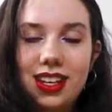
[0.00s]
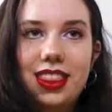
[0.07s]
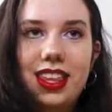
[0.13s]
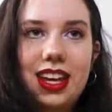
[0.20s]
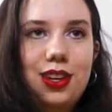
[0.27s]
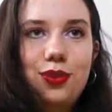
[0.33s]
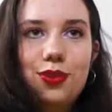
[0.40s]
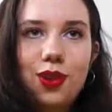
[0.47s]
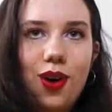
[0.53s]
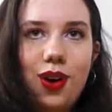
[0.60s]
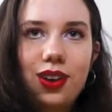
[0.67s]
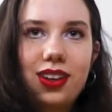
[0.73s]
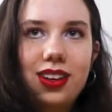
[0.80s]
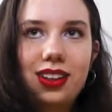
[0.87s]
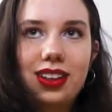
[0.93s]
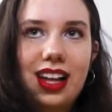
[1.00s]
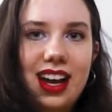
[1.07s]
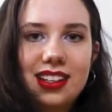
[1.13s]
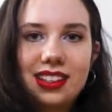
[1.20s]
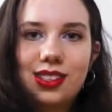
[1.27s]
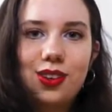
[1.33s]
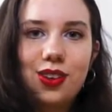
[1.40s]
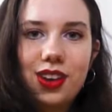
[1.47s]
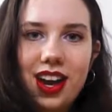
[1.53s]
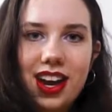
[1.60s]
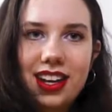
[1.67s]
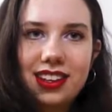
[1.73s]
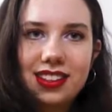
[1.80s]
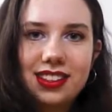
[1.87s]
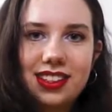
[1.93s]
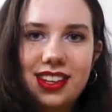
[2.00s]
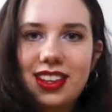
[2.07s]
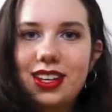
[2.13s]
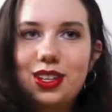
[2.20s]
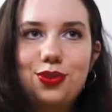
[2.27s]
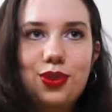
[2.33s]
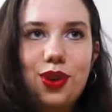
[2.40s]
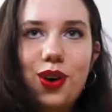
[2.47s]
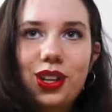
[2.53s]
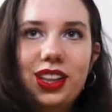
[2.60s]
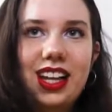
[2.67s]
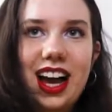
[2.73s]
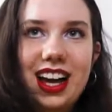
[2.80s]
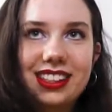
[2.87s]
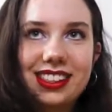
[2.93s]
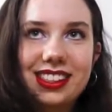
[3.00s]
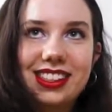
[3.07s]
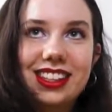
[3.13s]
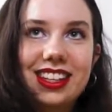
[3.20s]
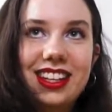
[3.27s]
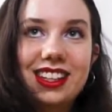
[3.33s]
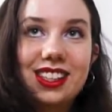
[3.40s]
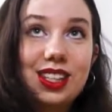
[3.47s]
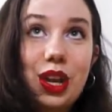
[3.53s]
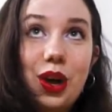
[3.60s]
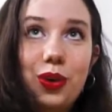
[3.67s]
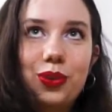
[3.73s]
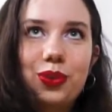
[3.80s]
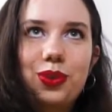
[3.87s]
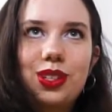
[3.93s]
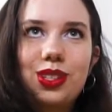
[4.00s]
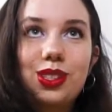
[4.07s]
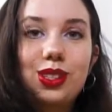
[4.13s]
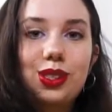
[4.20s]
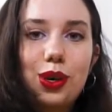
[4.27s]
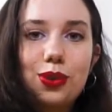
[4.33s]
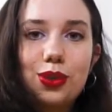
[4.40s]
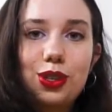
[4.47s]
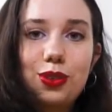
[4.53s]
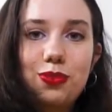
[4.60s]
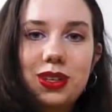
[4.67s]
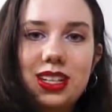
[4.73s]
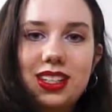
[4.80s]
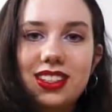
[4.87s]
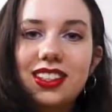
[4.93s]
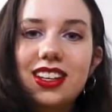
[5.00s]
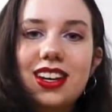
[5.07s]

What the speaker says: they do not last on ice and they do not last in snow, which is so stupid